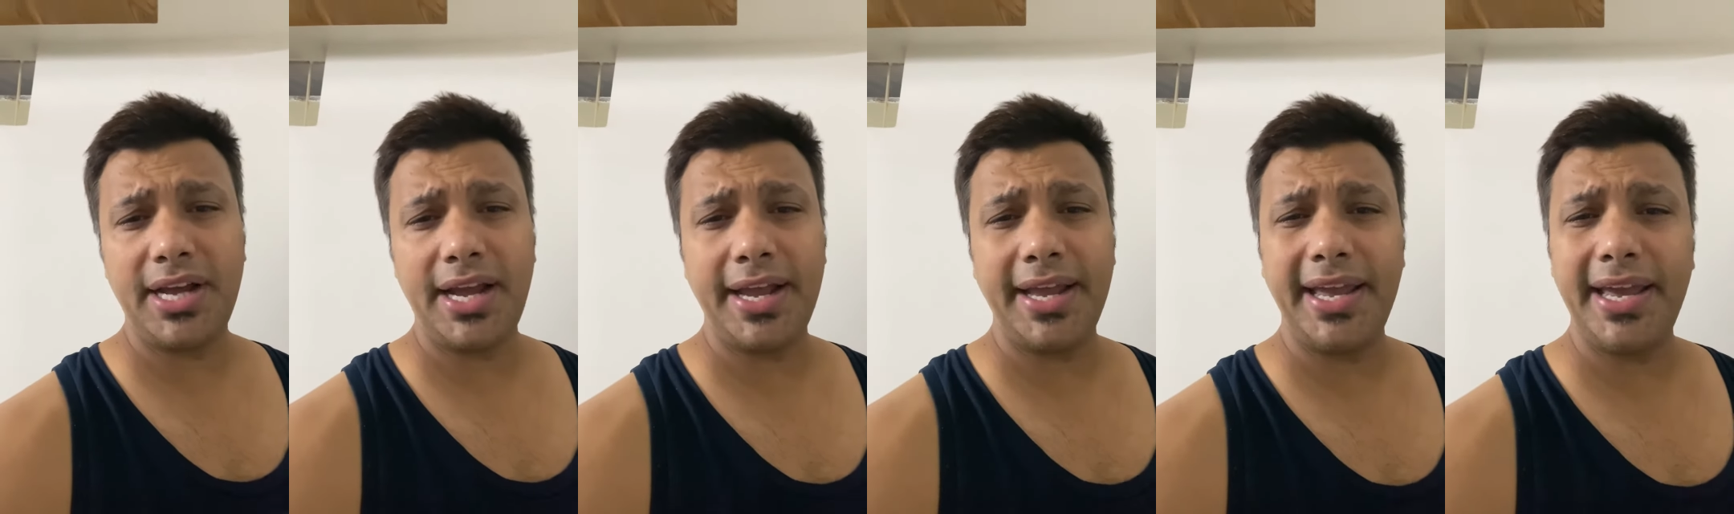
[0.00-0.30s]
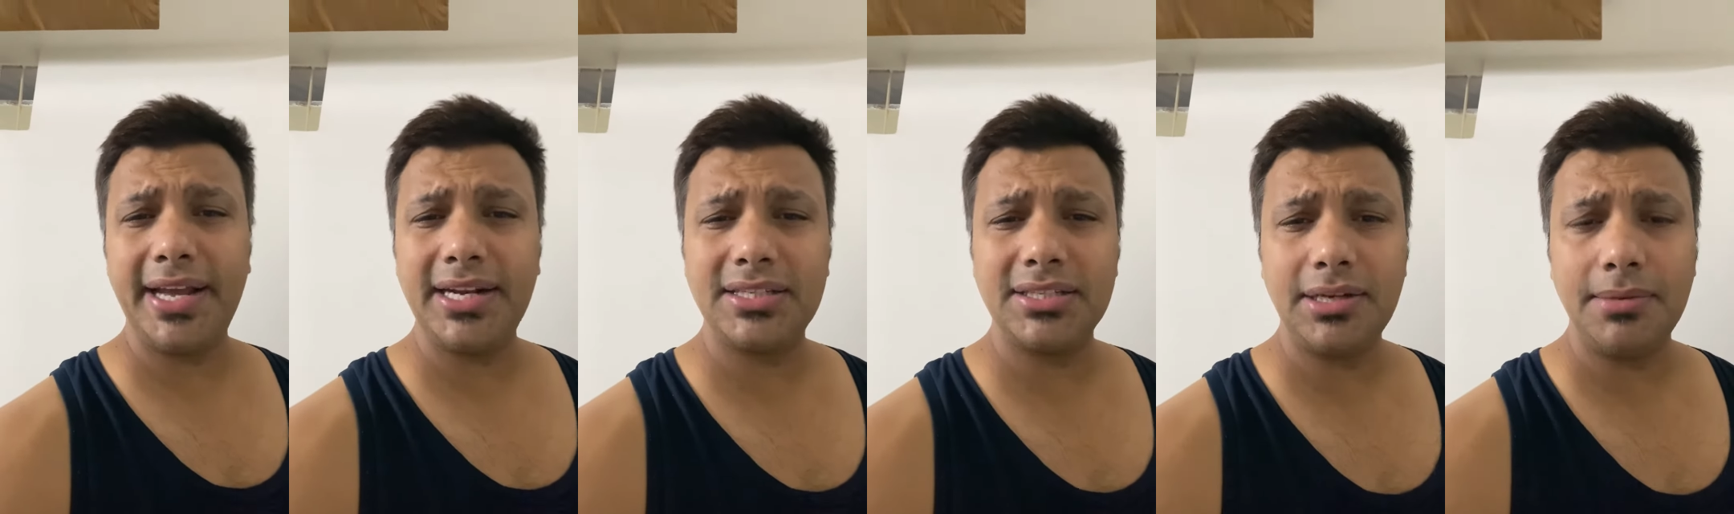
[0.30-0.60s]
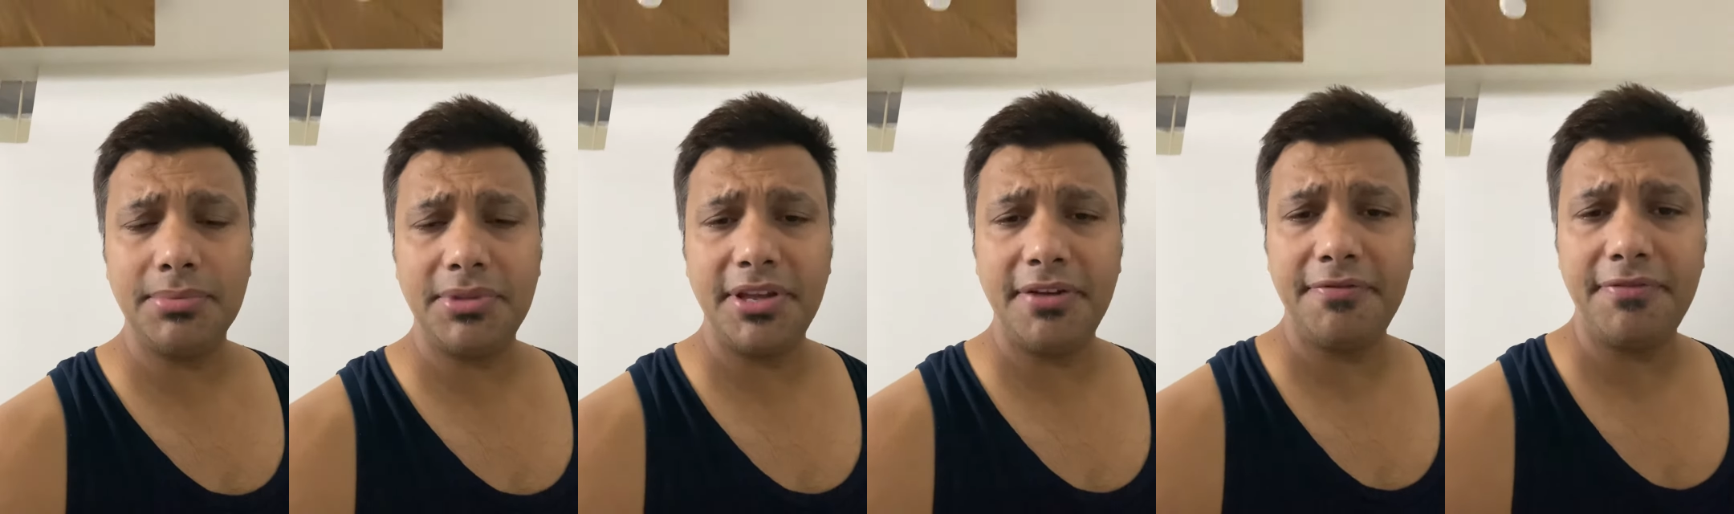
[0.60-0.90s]
I ate
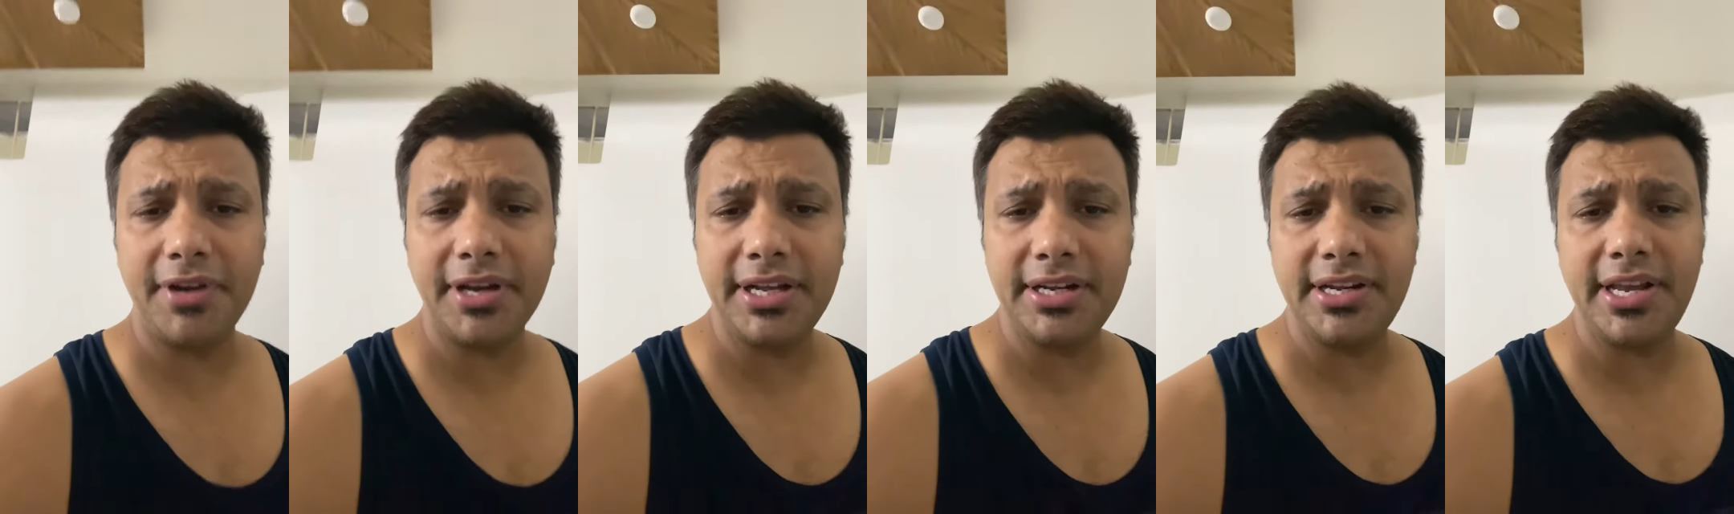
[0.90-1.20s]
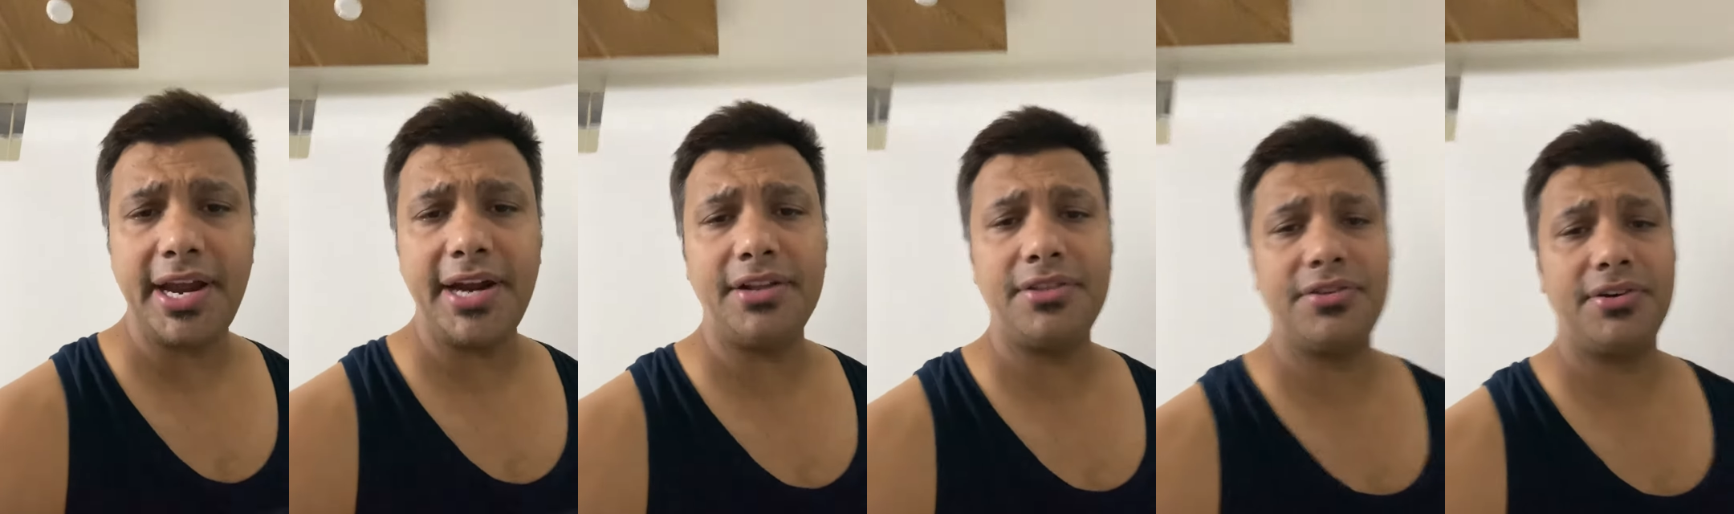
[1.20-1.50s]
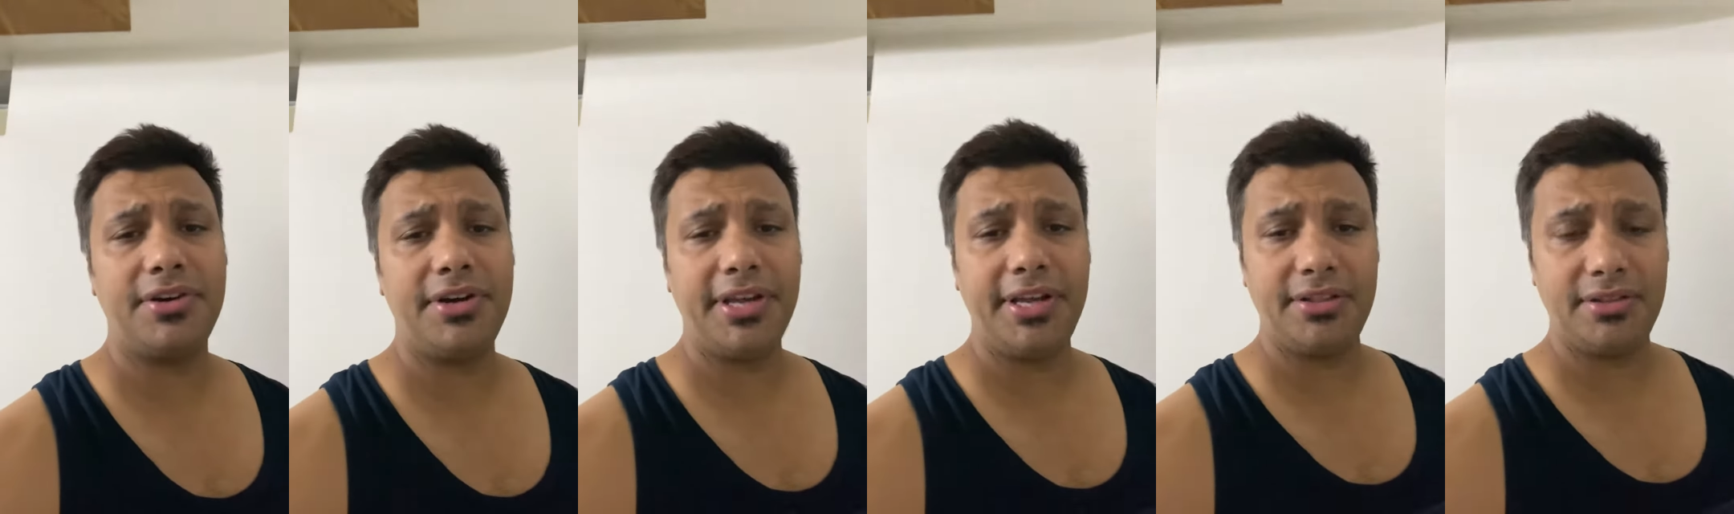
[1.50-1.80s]
something fucking
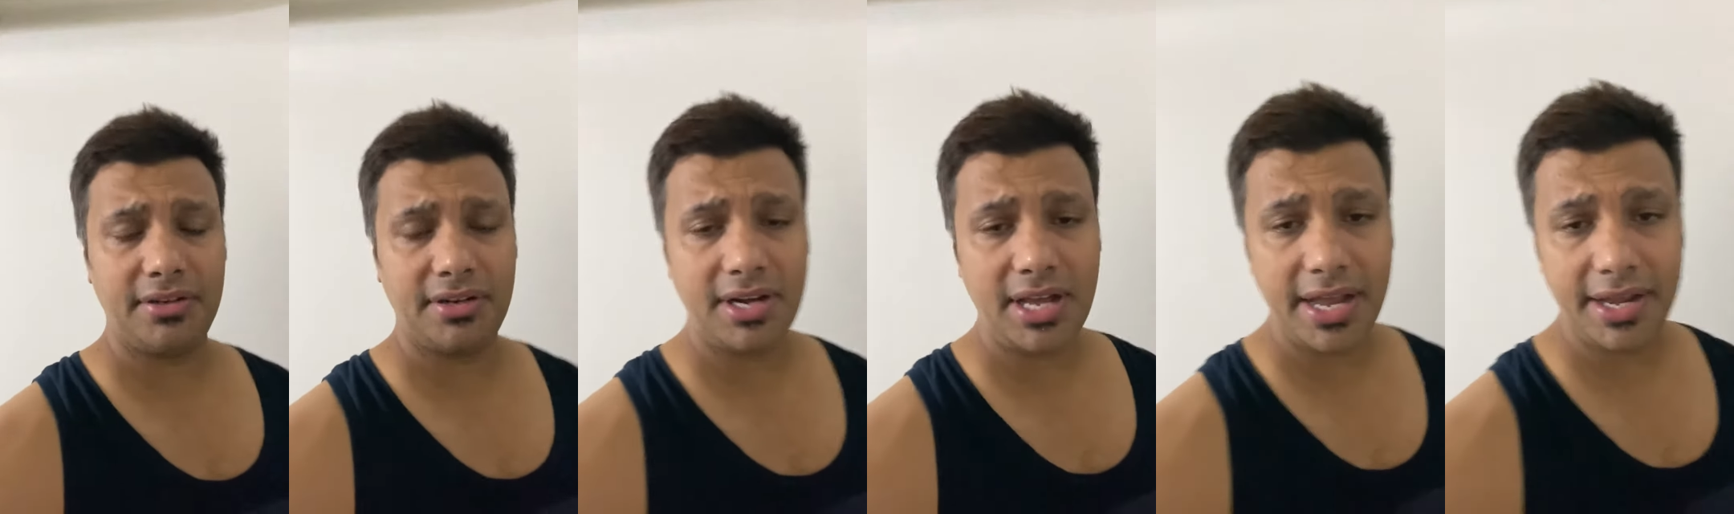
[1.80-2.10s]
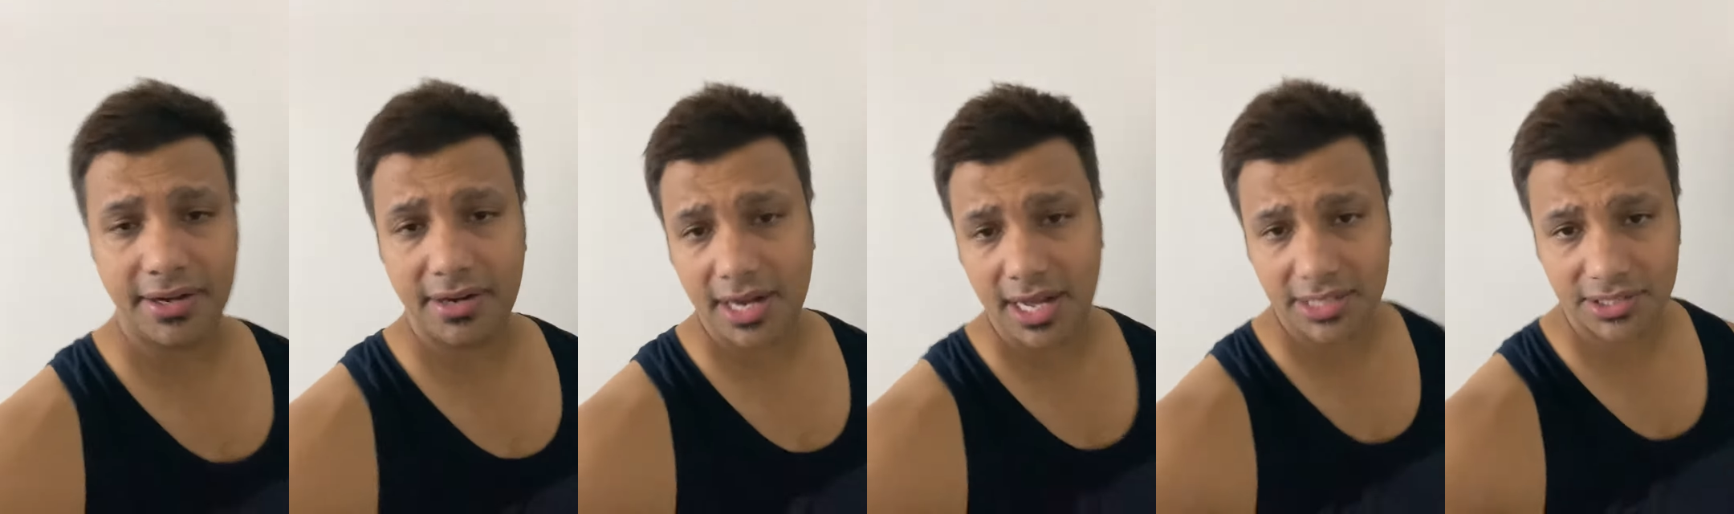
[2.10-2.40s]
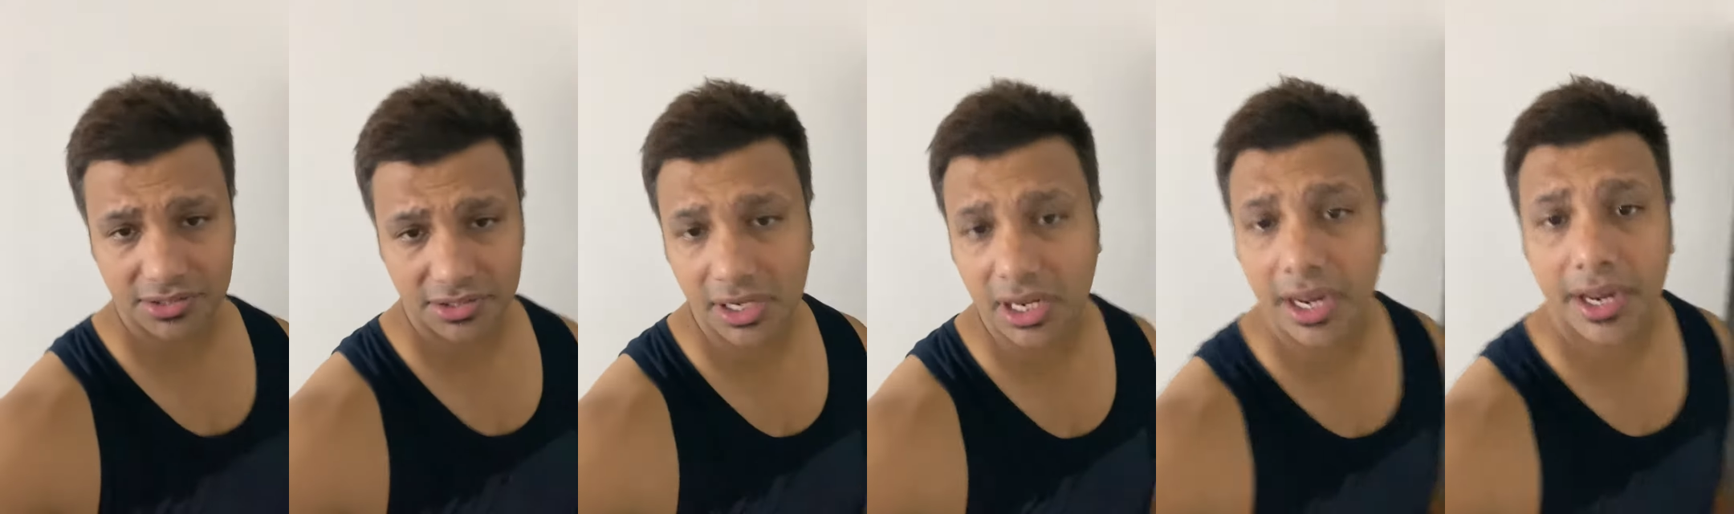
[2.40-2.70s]
8:30 in the night
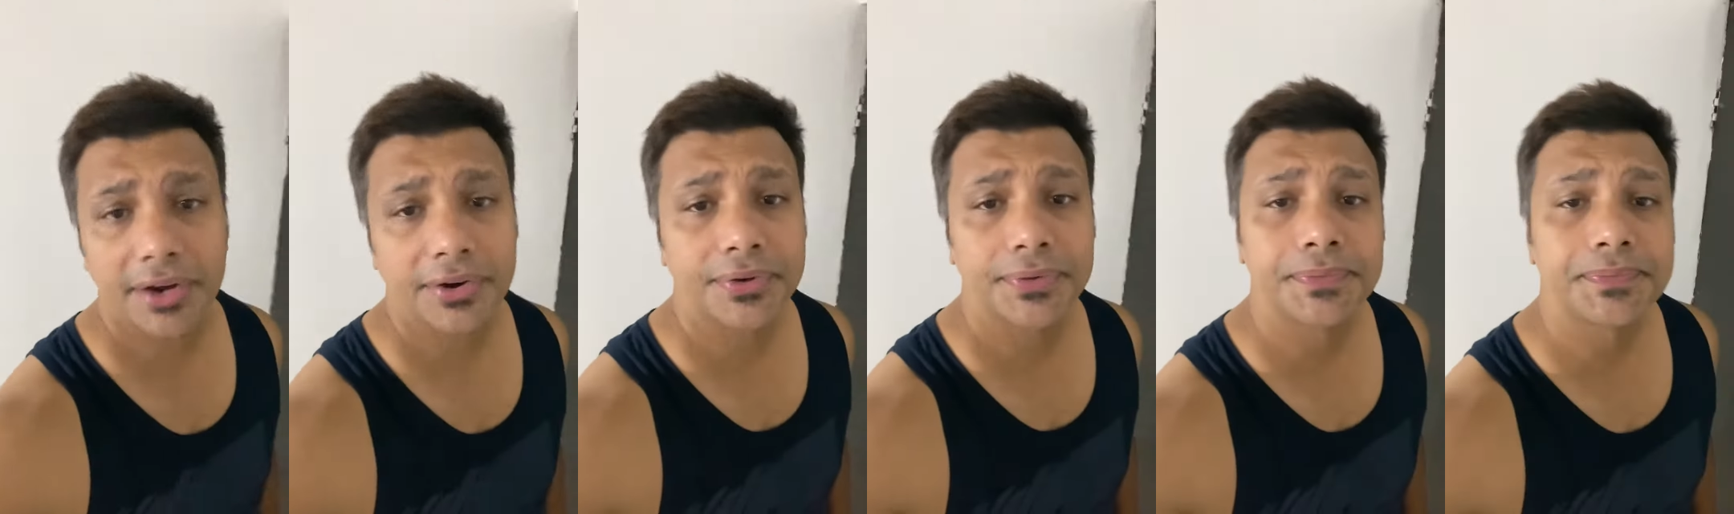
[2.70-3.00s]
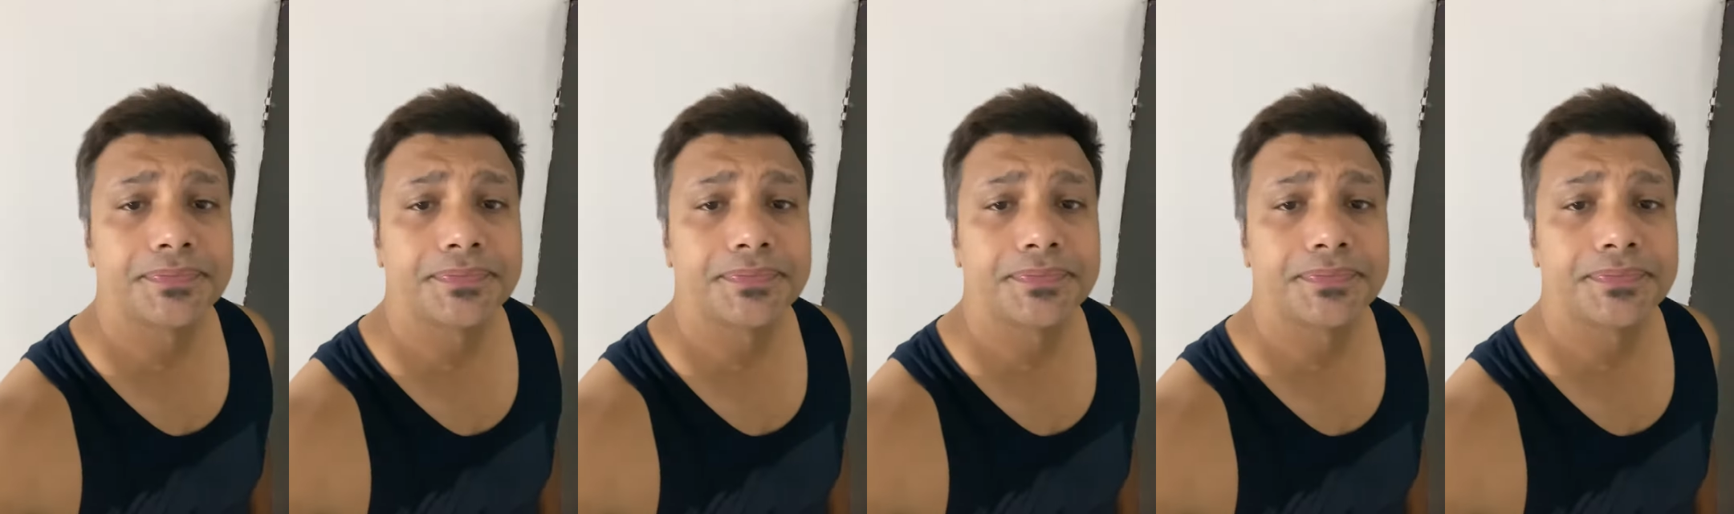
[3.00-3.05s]
last night.